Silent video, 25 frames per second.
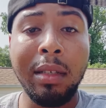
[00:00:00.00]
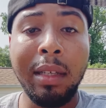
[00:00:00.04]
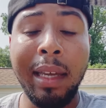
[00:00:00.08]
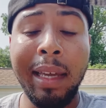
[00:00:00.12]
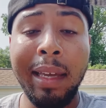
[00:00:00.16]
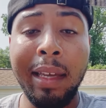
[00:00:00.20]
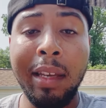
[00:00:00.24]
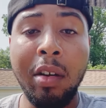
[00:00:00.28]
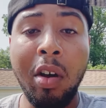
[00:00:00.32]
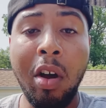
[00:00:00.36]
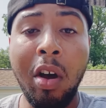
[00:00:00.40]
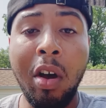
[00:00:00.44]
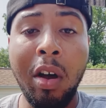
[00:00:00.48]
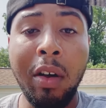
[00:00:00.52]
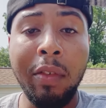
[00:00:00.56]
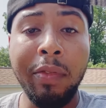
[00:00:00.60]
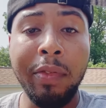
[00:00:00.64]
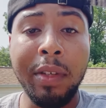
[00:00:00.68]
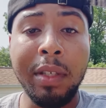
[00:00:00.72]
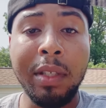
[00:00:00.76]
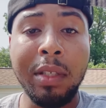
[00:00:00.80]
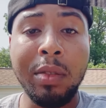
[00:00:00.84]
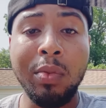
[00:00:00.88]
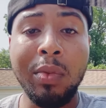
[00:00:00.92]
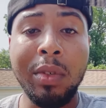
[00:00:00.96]
and
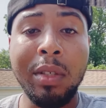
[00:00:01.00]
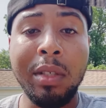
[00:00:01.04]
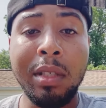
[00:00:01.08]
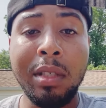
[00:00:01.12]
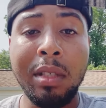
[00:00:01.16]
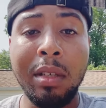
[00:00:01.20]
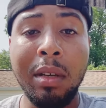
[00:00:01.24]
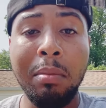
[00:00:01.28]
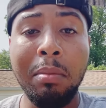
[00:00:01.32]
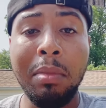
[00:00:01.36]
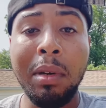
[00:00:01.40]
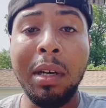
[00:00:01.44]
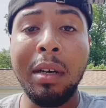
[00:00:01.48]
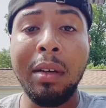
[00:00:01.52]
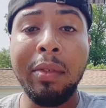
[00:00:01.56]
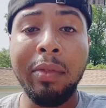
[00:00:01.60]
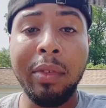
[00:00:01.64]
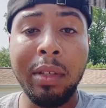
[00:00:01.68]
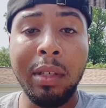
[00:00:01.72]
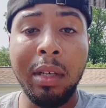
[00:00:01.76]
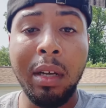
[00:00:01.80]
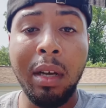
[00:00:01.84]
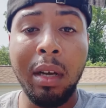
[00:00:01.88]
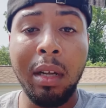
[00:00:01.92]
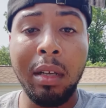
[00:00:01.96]
offense when it's above a
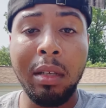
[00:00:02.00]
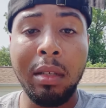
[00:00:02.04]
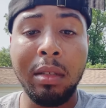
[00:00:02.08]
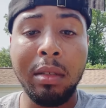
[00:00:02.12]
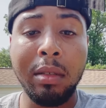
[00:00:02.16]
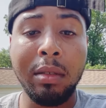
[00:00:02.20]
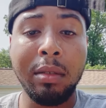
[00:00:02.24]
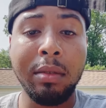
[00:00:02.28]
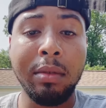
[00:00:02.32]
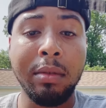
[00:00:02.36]
dollar.